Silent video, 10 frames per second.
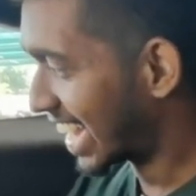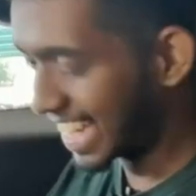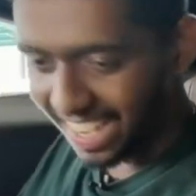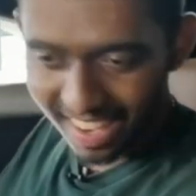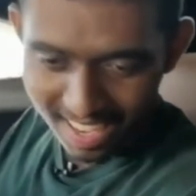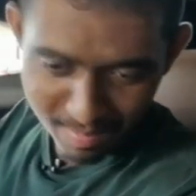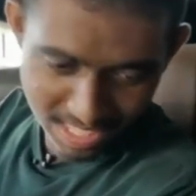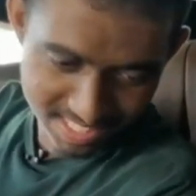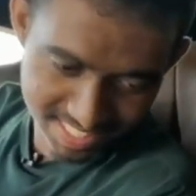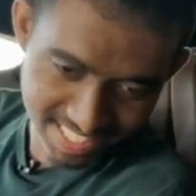No, I'm
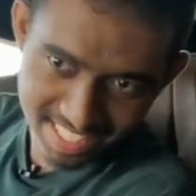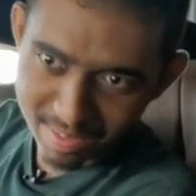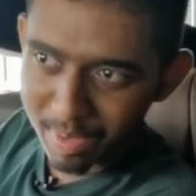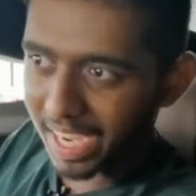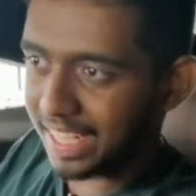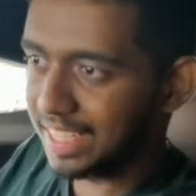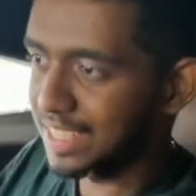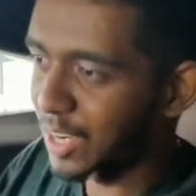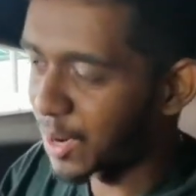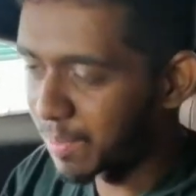not sitting in the back of
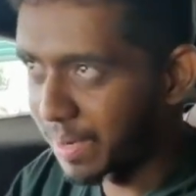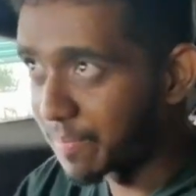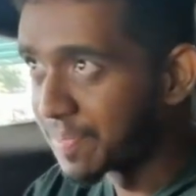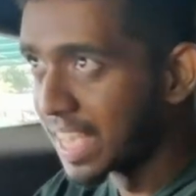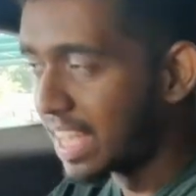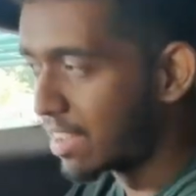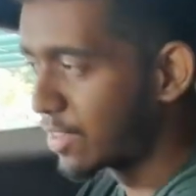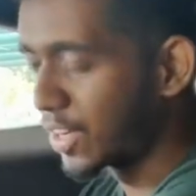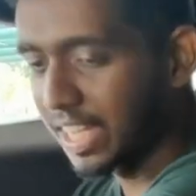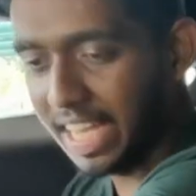this car, but if
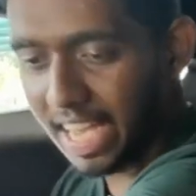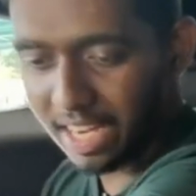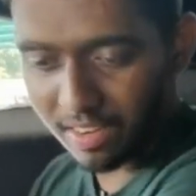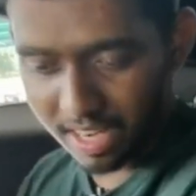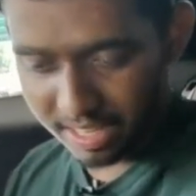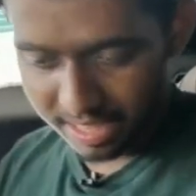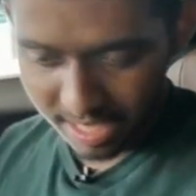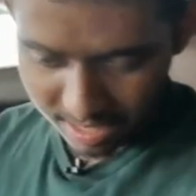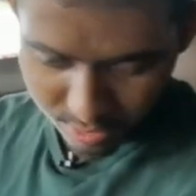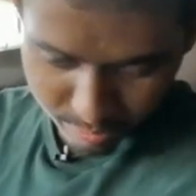you're a kid or
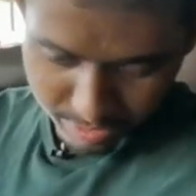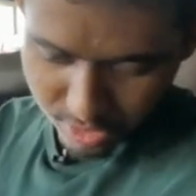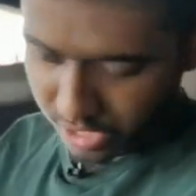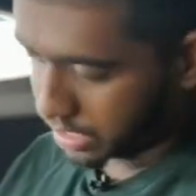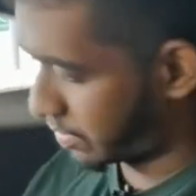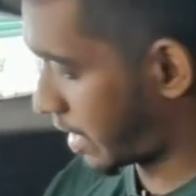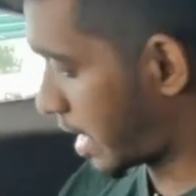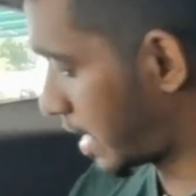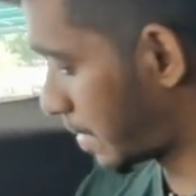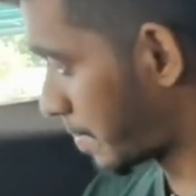anything, you should be just
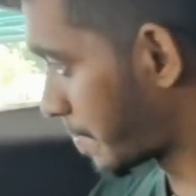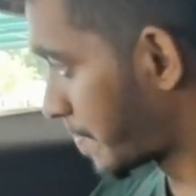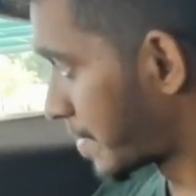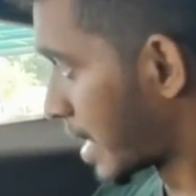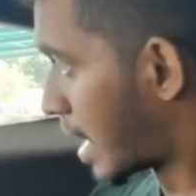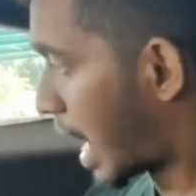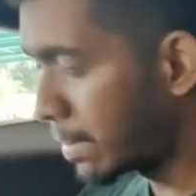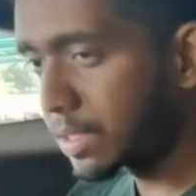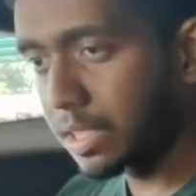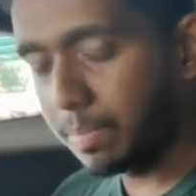fine.
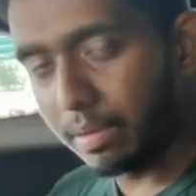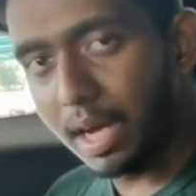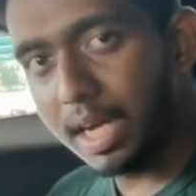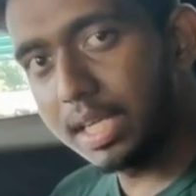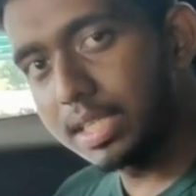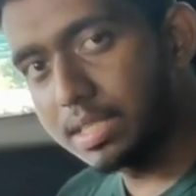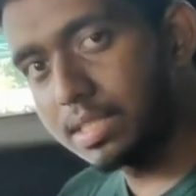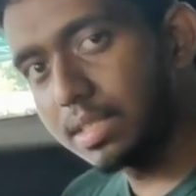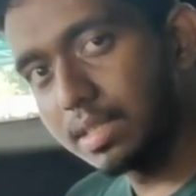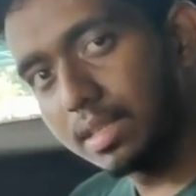I'm
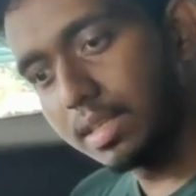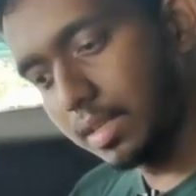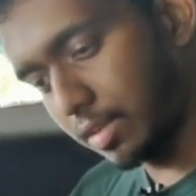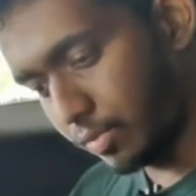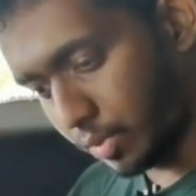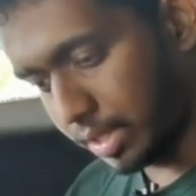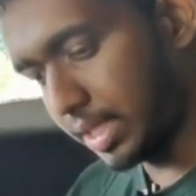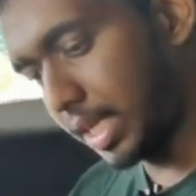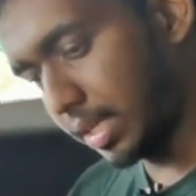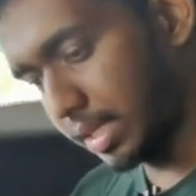surprised of one
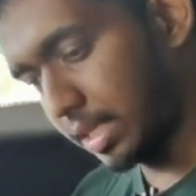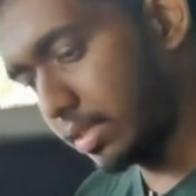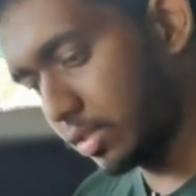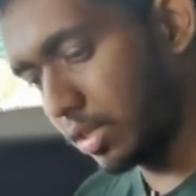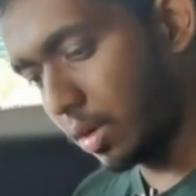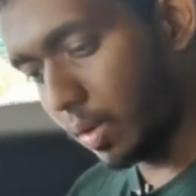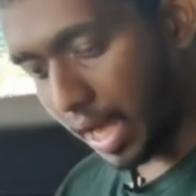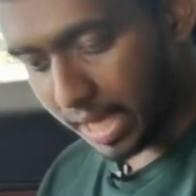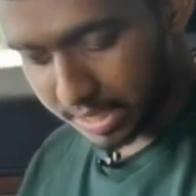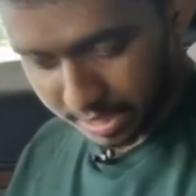thing, that there's no
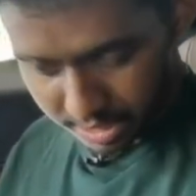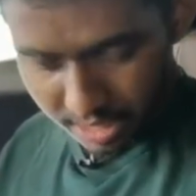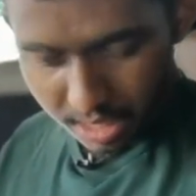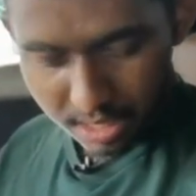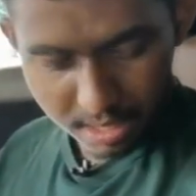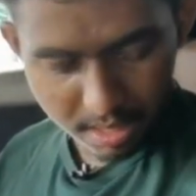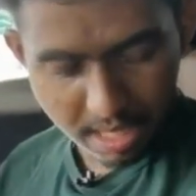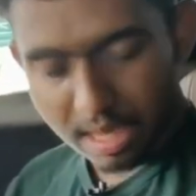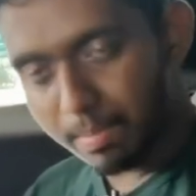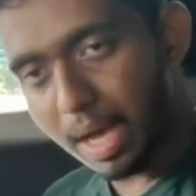AC
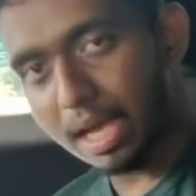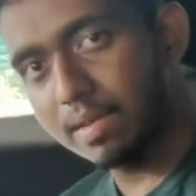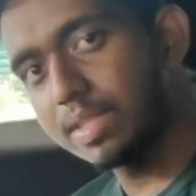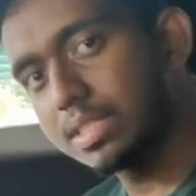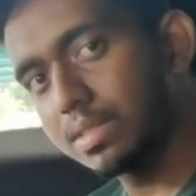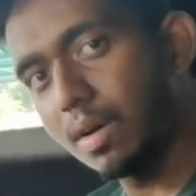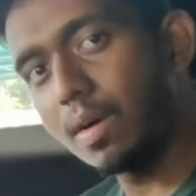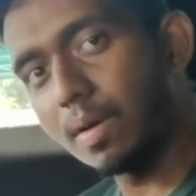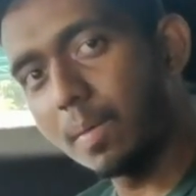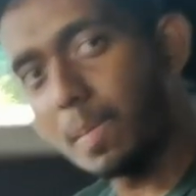in the back of this
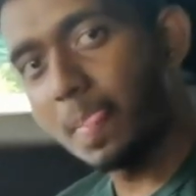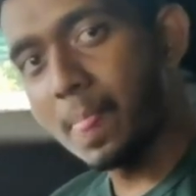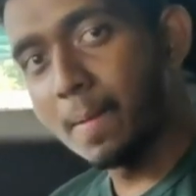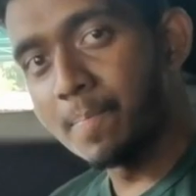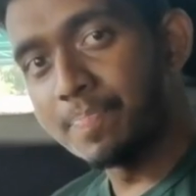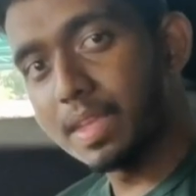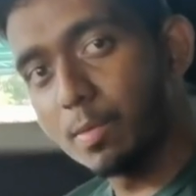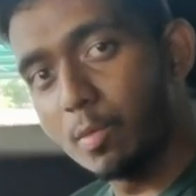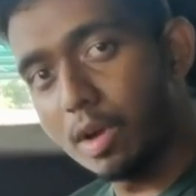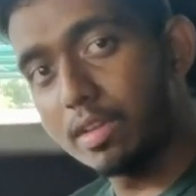car,
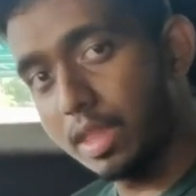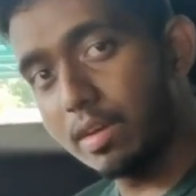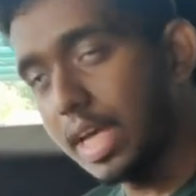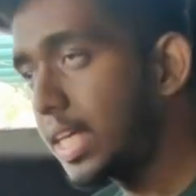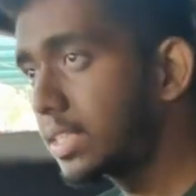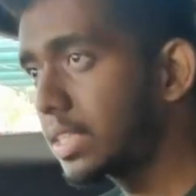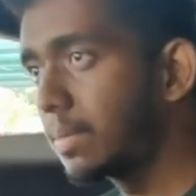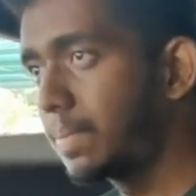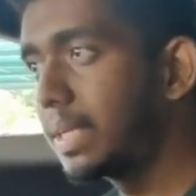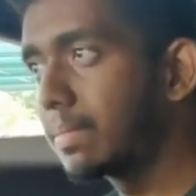where there is
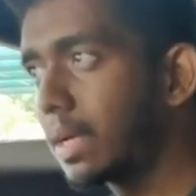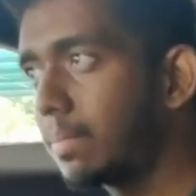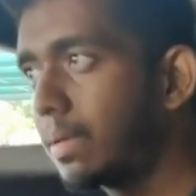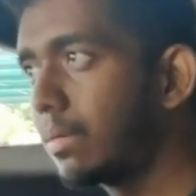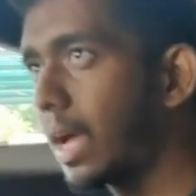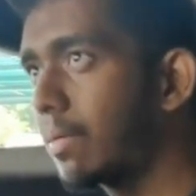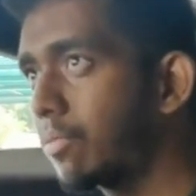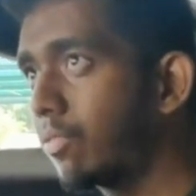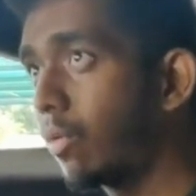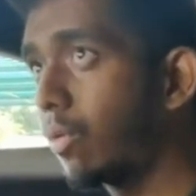in a BMW
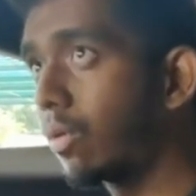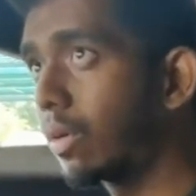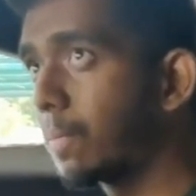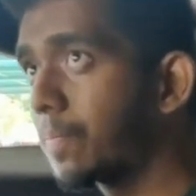M4.